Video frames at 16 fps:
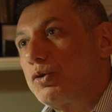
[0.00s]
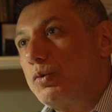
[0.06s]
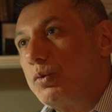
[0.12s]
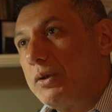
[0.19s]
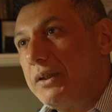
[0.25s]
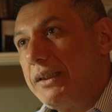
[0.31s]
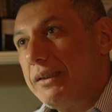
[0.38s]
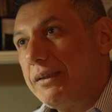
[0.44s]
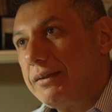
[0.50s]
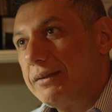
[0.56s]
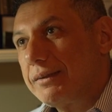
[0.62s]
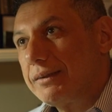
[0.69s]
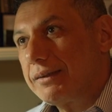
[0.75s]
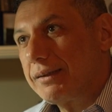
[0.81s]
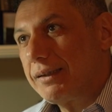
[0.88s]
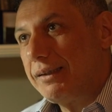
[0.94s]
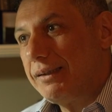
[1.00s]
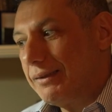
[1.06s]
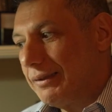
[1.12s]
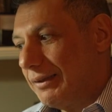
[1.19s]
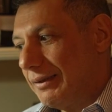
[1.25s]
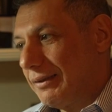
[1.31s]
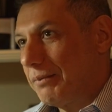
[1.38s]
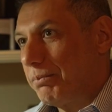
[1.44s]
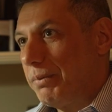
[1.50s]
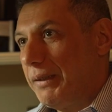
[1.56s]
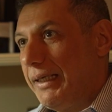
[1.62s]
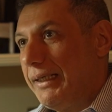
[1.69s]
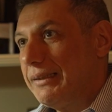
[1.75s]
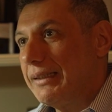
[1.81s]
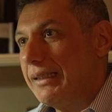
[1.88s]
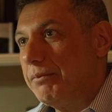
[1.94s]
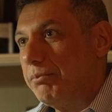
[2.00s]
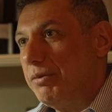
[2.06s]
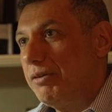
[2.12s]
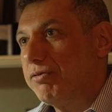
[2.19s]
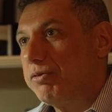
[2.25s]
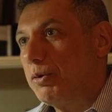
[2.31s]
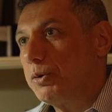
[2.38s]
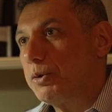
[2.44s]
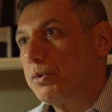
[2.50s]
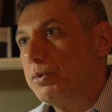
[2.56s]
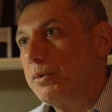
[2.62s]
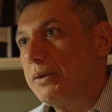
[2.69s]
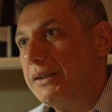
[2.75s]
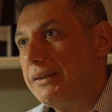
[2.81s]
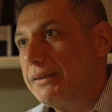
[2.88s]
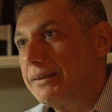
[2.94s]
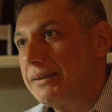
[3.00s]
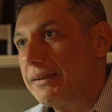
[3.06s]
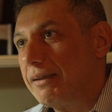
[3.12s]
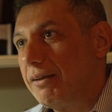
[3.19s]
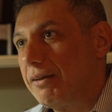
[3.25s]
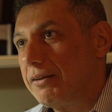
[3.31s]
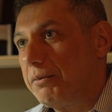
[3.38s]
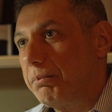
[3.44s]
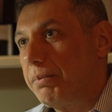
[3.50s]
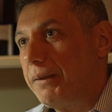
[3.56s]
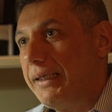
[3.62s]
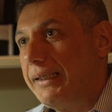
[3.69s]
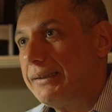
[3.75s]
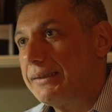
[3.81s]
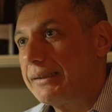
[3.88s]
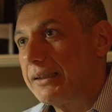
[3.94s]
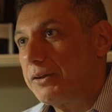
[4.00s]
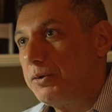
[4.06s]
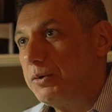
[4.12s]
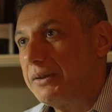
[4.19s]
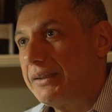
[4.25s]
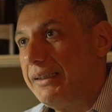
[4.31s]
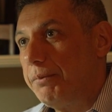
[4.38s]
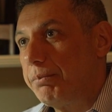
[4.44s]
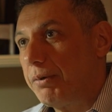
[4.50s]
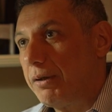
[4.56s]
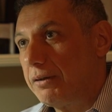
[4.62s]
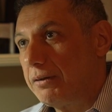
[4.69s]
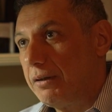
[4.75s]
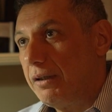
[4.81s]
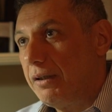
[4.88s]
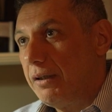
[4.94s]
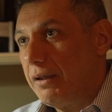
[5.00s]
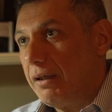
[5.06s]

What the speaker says: 2 years in this place, and before 2 years on a place that you sleep on